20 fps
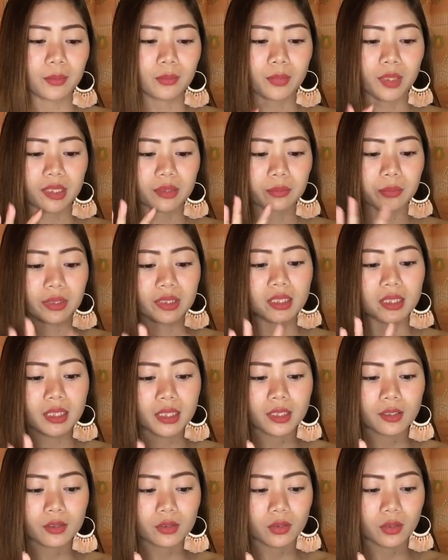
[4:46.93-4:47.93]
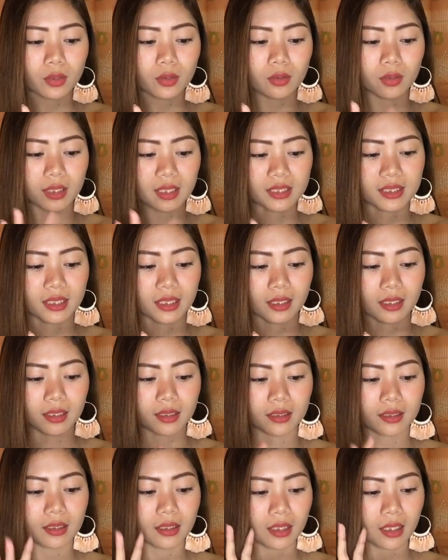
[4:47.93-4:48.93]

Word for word: But, binili ko to kasi